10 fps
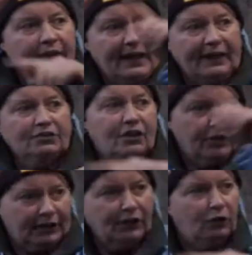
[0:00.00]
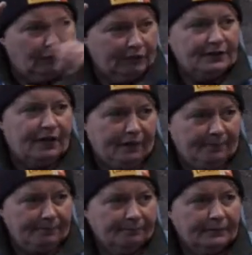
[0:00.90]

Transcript: that turning all the time.